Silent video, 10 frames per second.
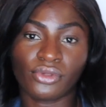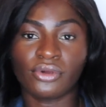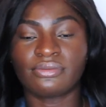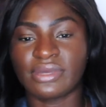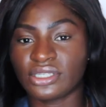
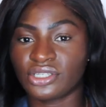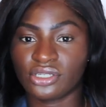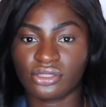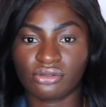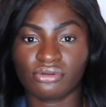those
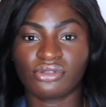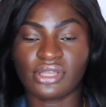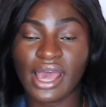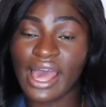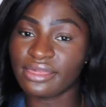messages through
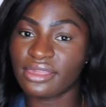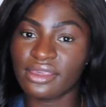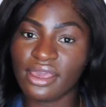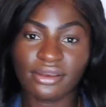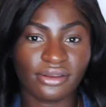
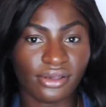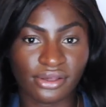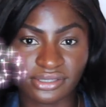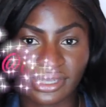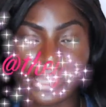
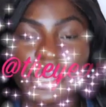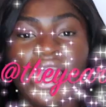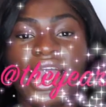@TheYearningCosec,